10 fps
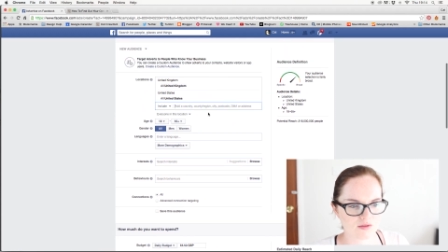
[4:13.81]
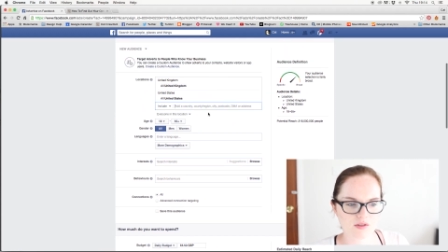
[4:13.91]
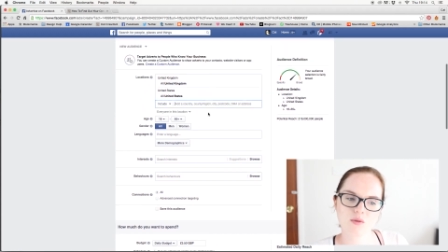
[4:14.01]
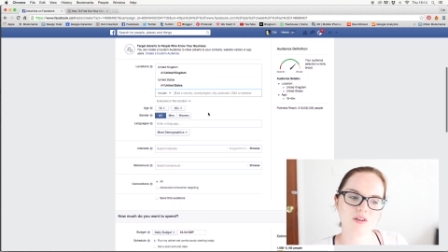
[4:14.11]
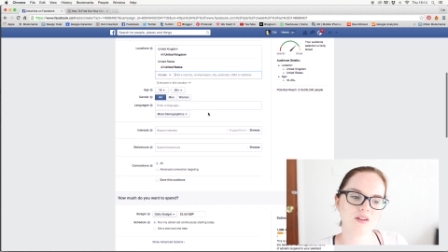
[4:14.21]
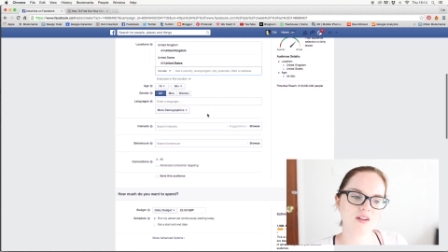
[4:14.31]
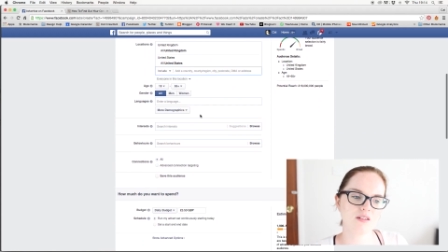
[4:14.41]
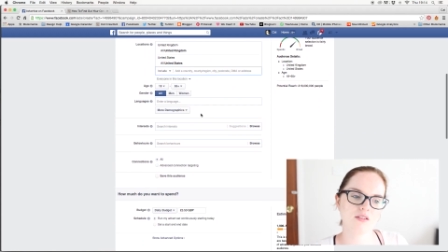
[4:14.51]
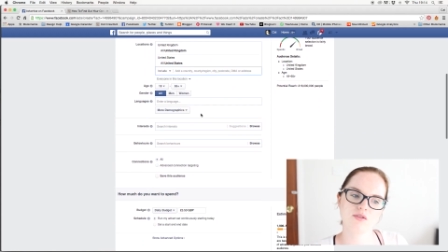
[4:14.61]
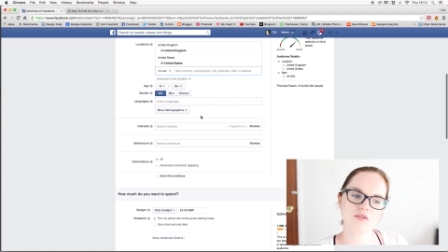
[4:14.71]
Do I need
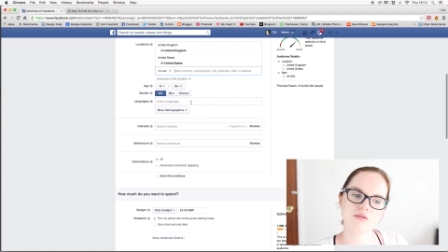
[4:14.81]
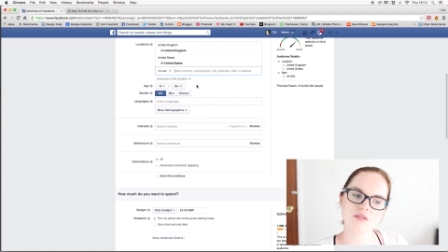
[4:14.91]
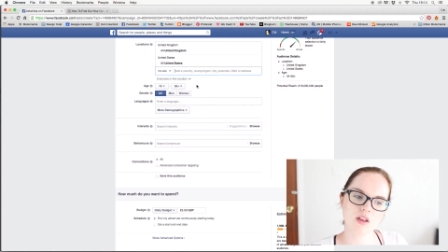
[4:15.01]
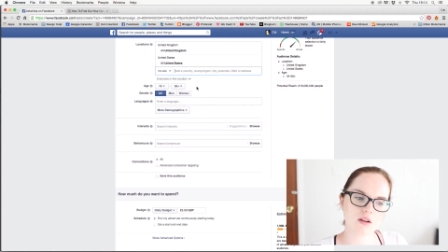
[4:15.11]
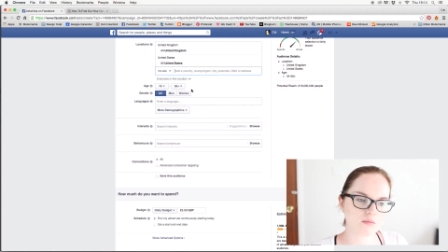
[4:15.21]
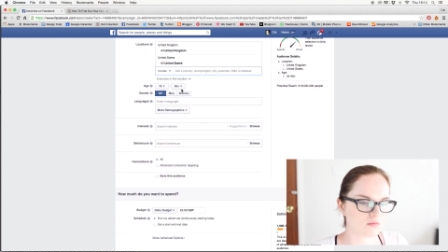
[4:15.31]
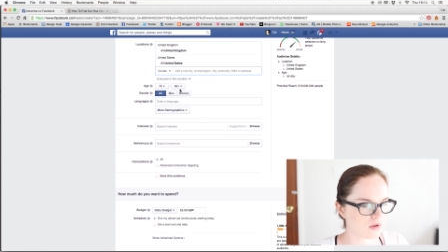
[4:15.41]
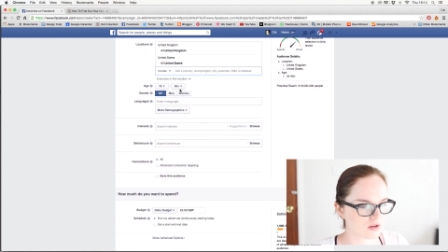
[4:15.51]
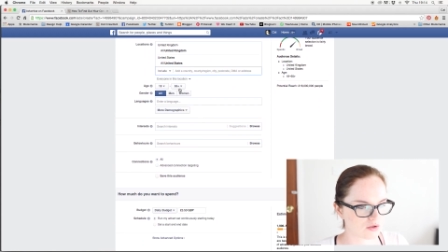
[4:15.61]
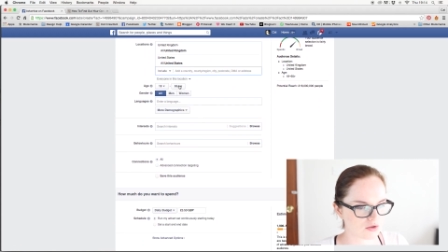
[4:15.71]
to choose that
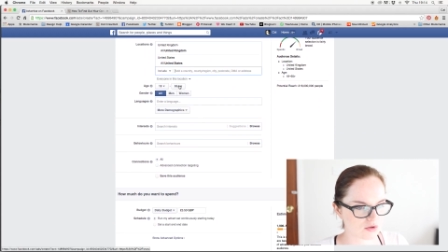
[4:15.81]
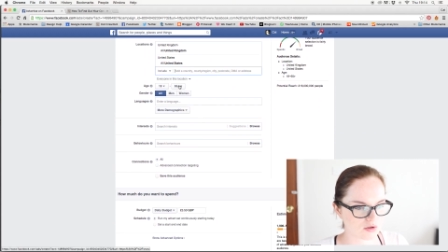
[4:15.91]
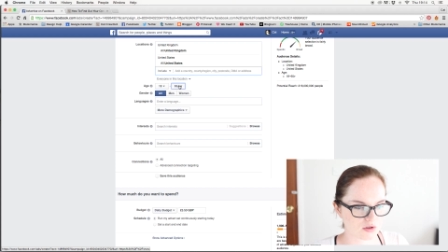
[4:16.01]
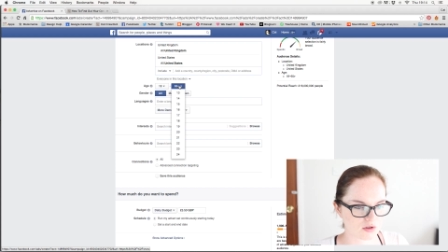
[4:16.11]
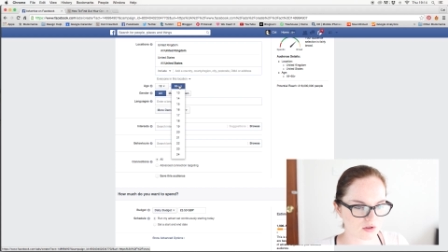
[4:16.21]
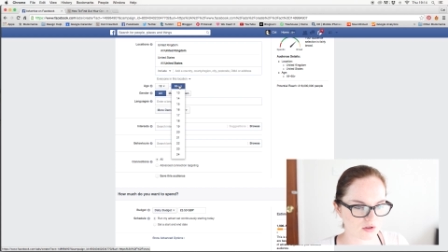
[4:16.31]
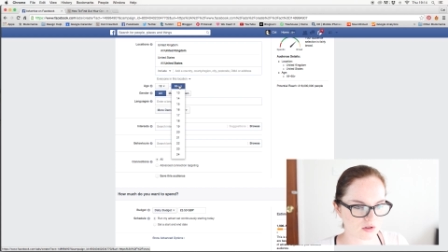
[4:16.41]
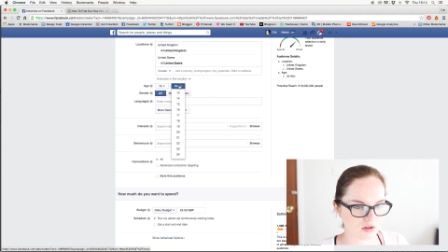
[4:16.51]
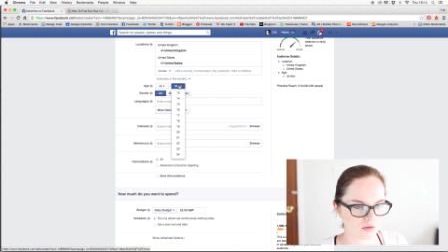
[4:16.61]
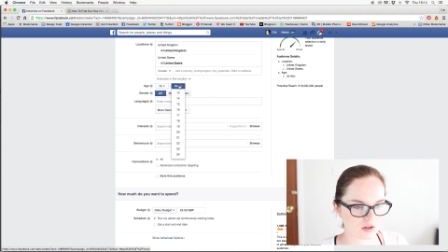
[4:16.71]
much?
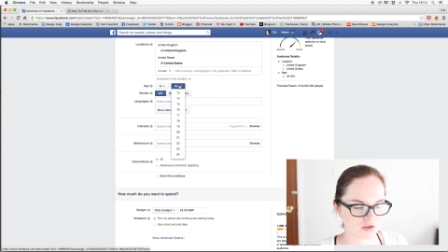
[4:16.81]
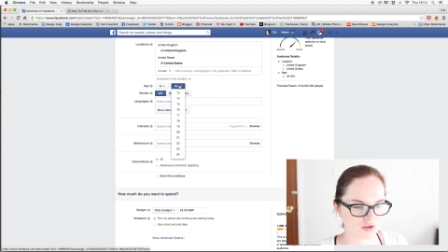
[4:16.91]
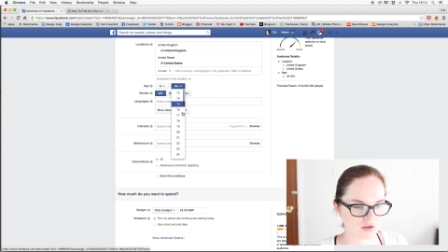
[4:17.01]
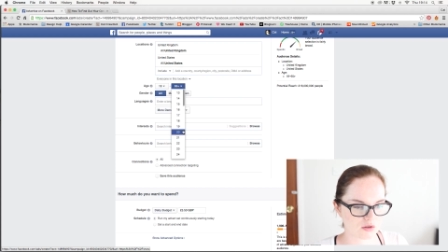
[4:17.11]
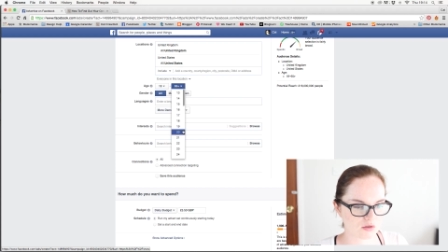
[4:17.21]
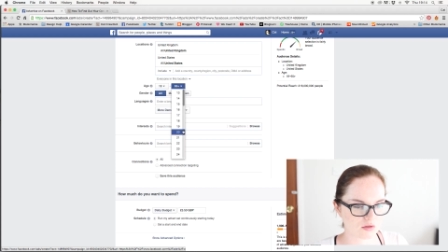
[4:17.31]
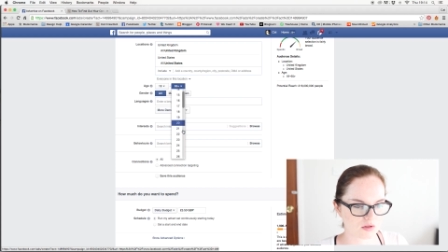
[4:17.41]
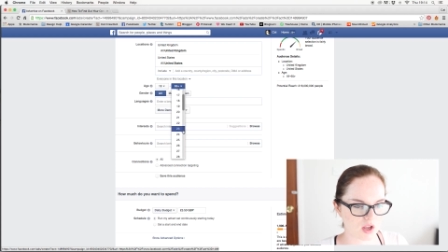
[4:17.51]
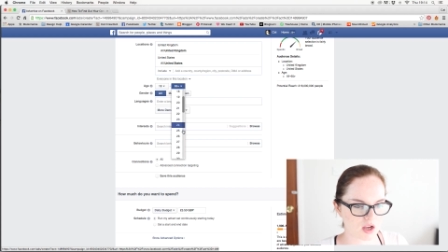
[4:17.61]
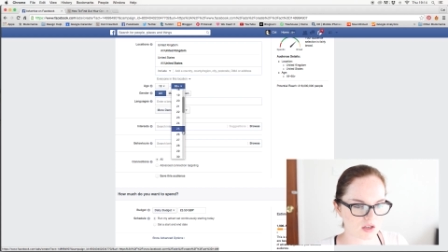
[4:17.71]
I'm going to
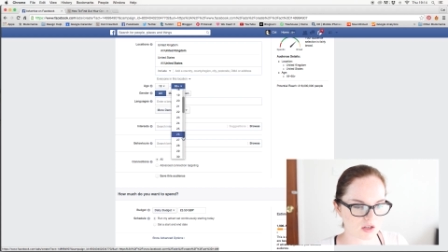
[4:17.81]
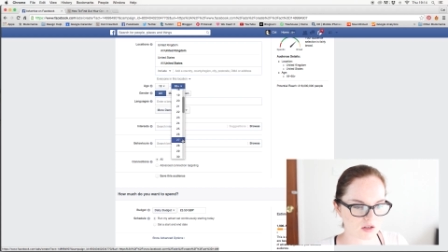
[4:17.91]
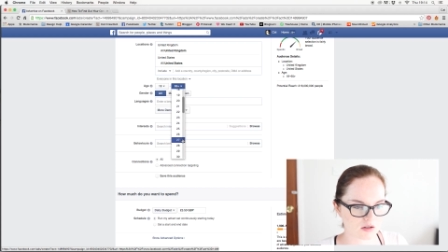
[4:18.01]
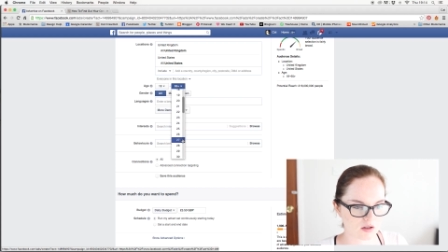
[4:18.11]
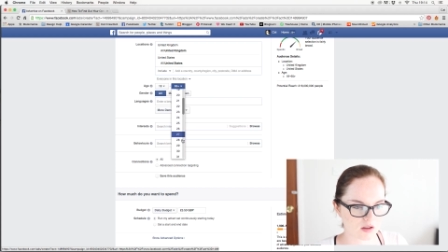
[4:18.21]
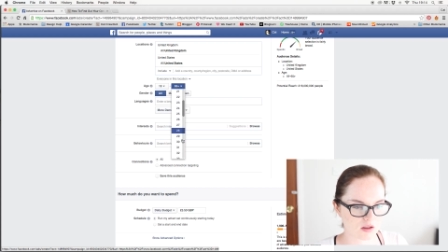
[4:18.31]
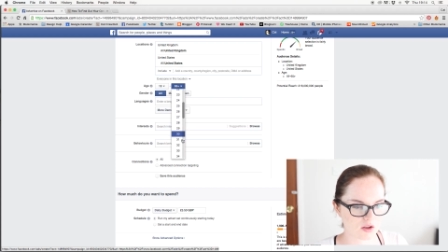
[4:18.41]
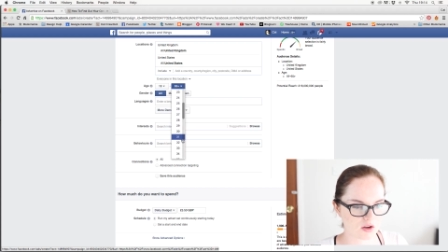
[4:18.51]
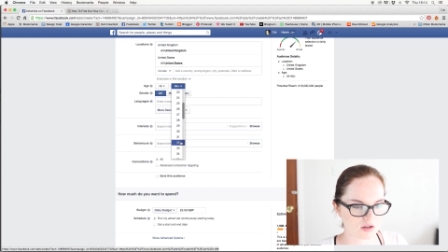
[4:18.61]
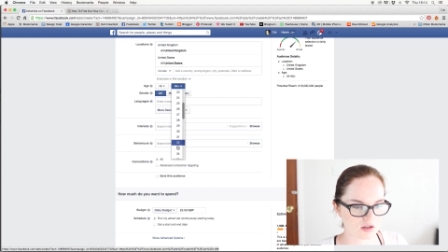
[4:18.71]
choose 18 to
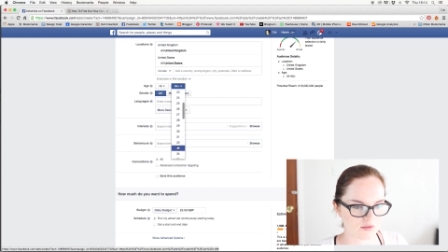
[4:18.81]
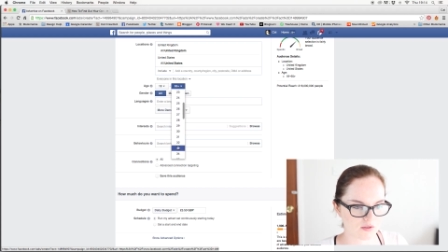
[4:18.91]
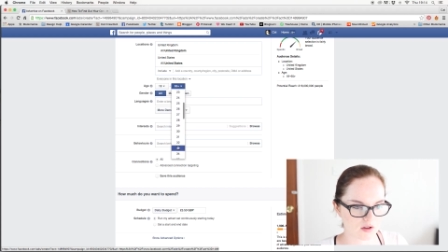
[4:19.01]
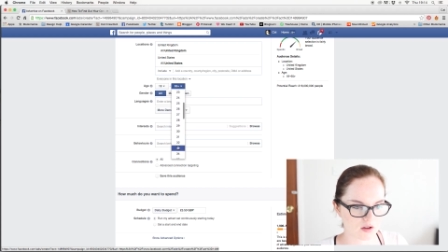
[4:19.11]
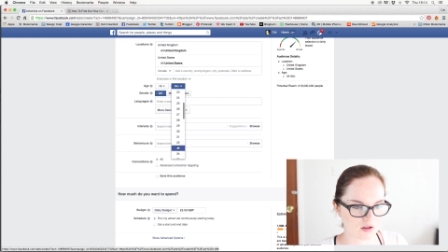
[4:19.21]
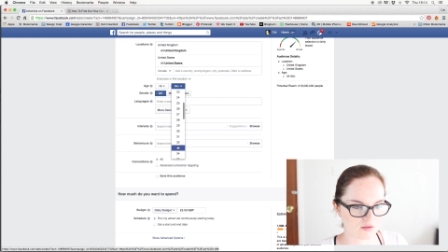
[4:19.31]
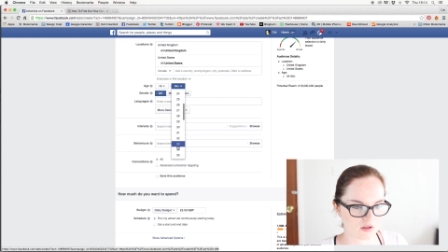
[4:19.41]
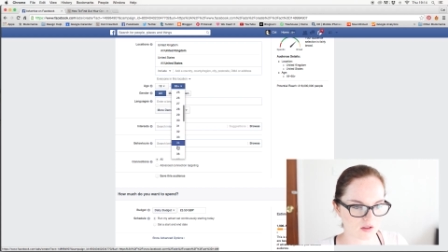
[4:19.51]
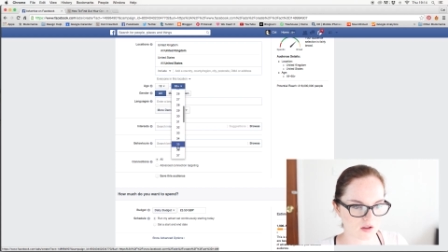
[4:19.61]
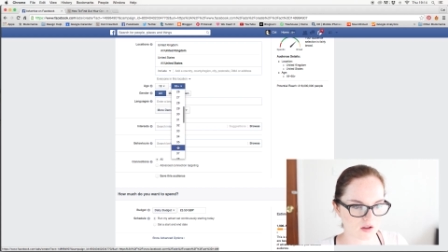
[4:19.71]
35, I
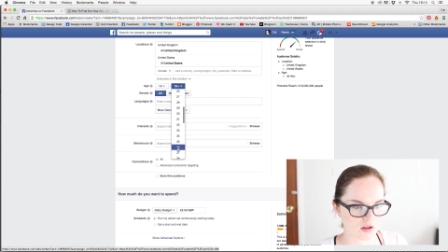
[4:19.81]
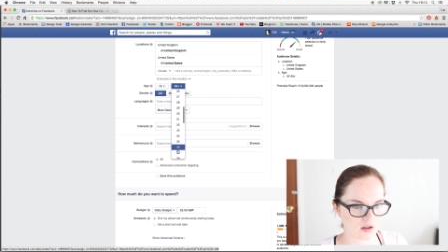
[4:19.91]
think.